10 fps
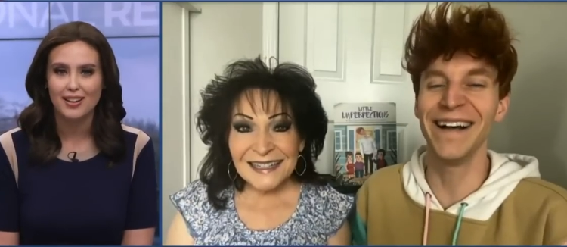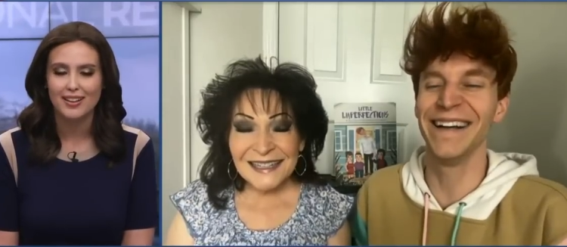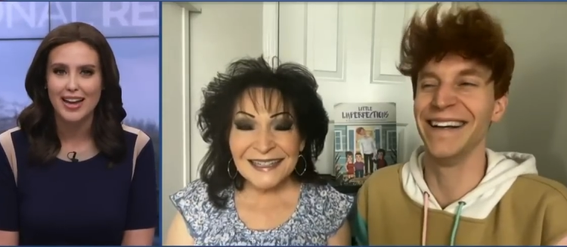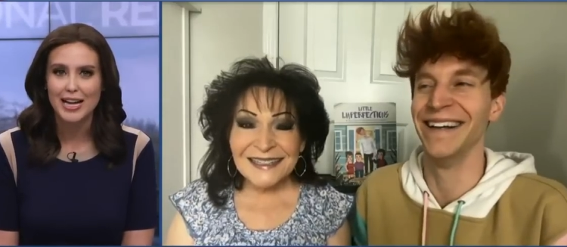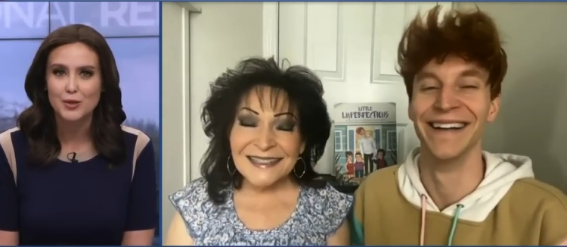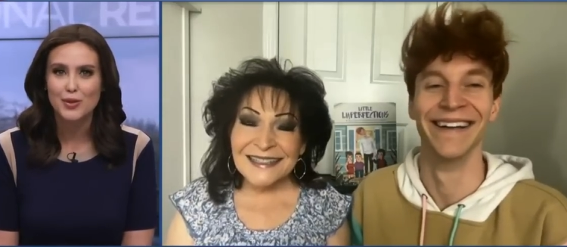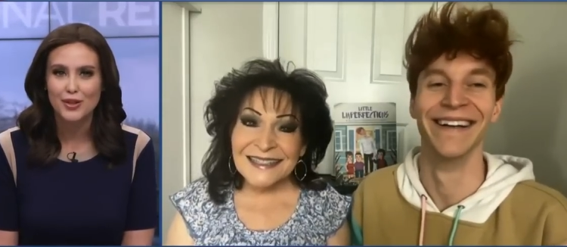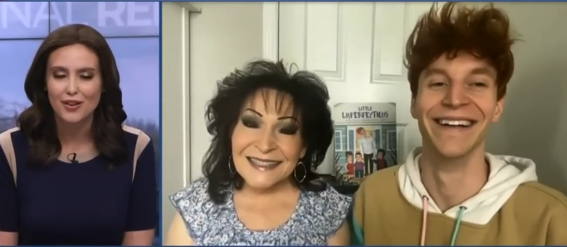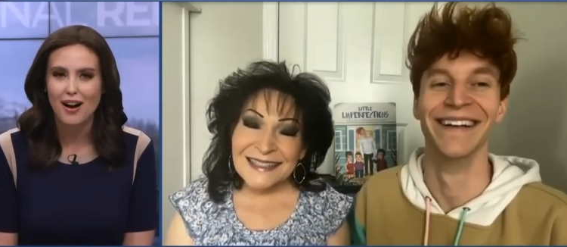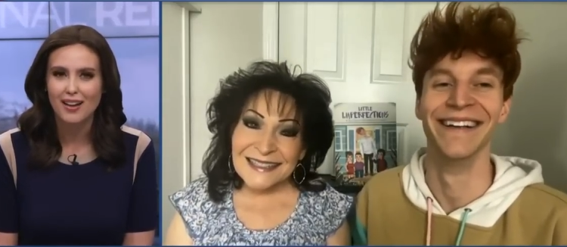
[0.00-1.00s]
Speaker 1: connect with
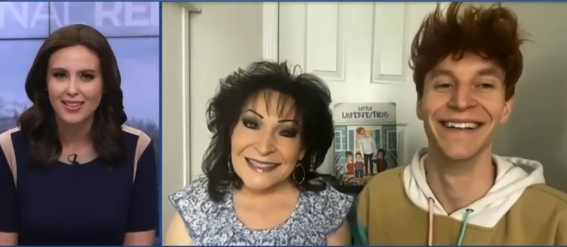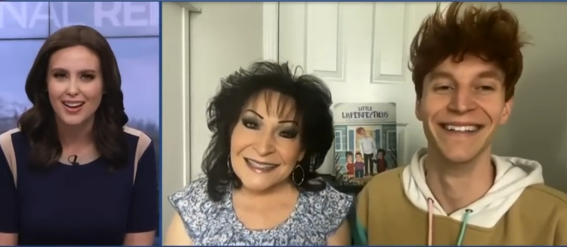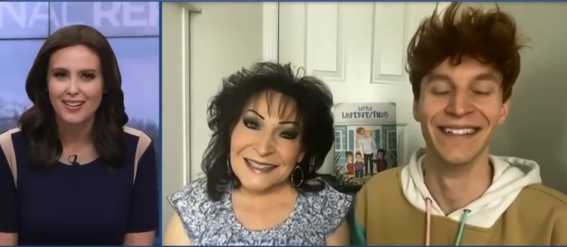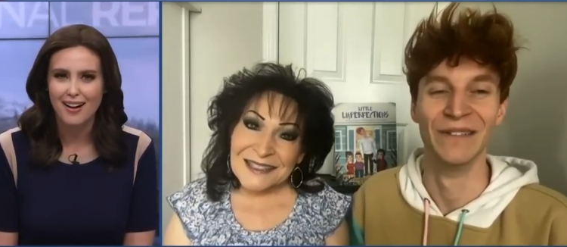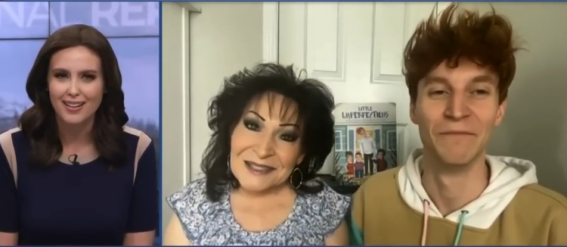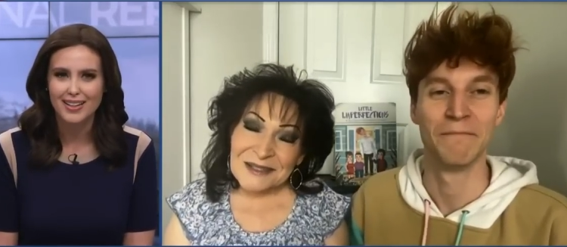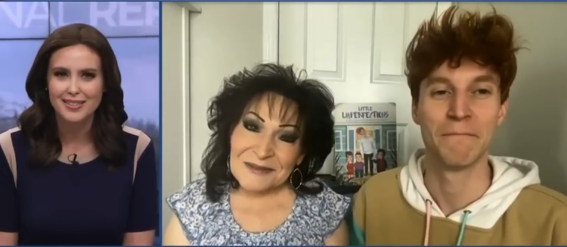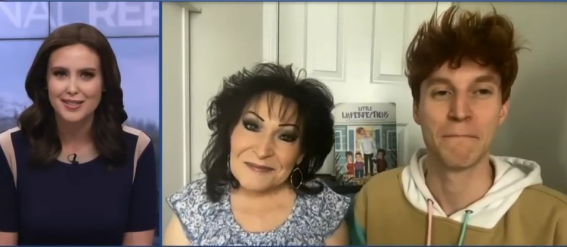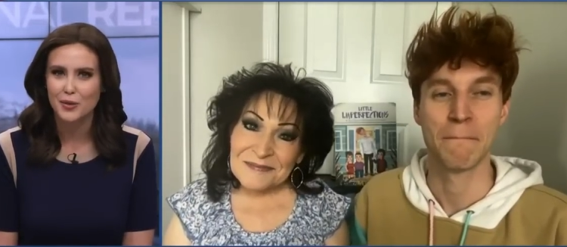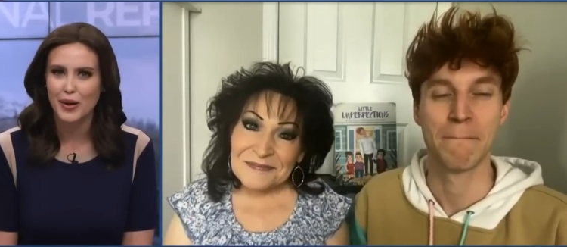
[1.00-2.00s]
your online
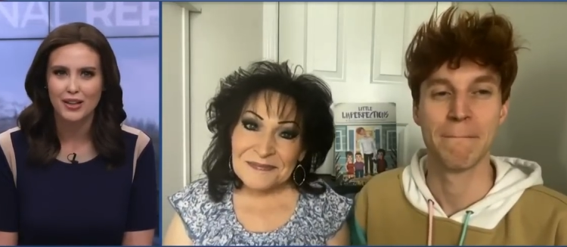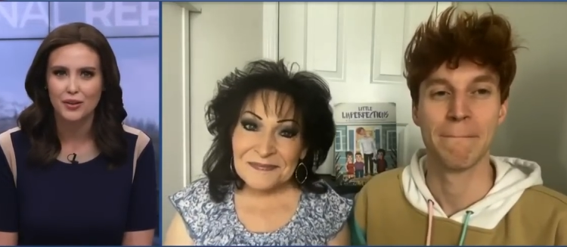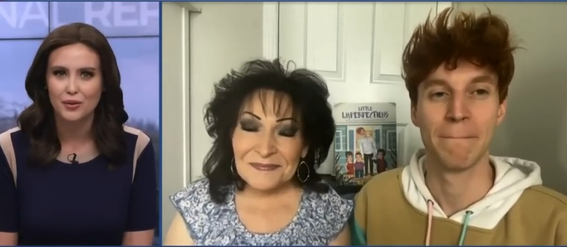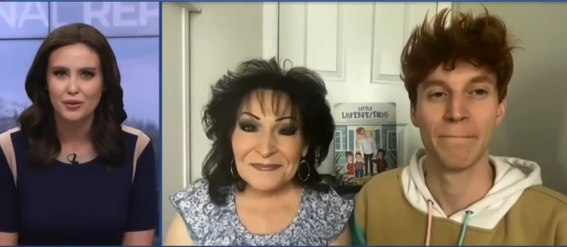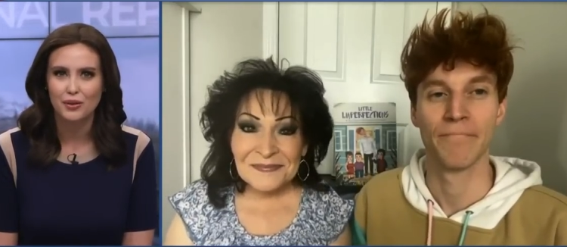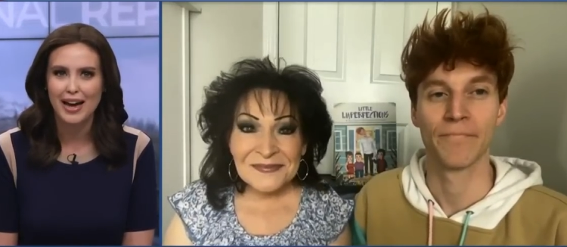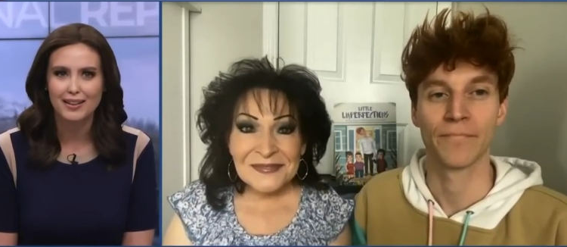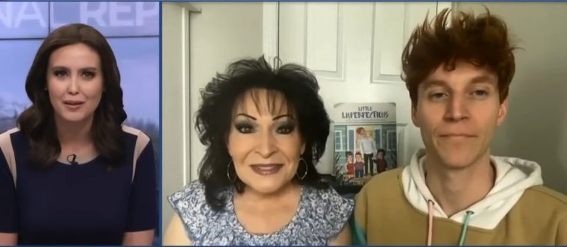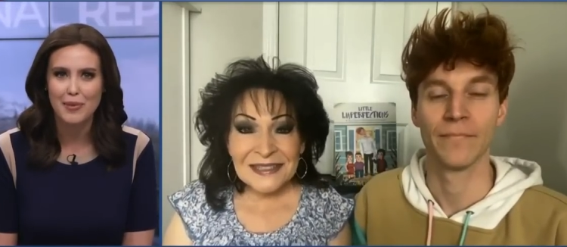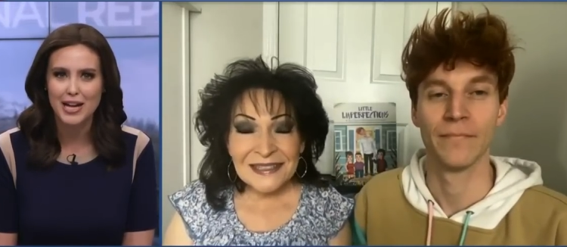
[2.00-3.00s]
audience in a way you, you hadn't
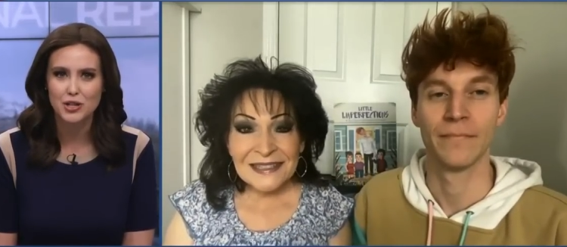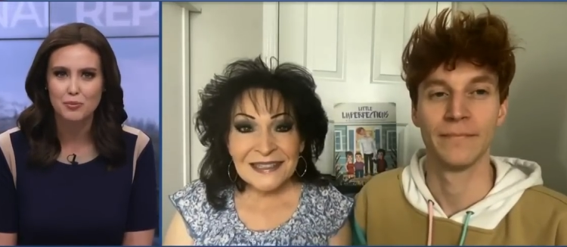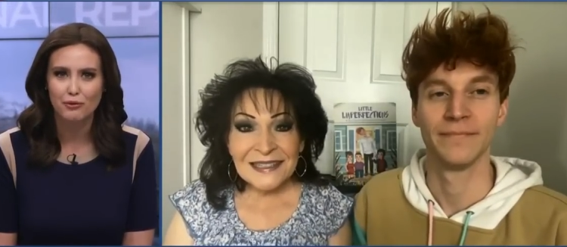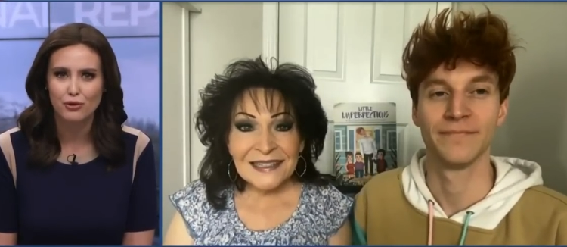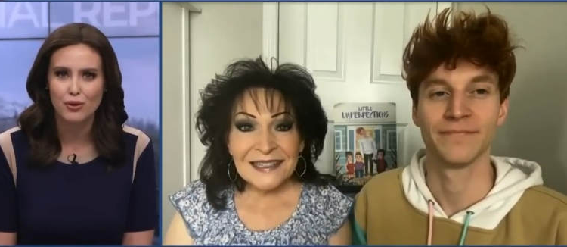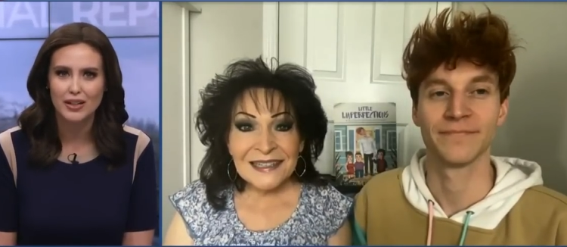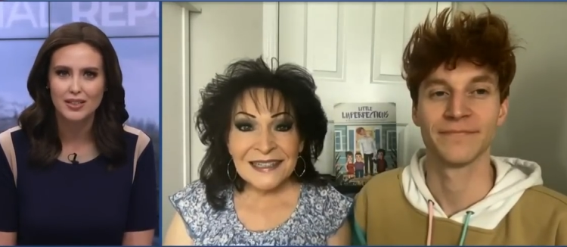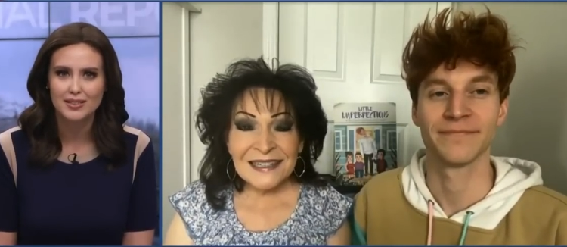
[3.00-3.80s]
imagined before?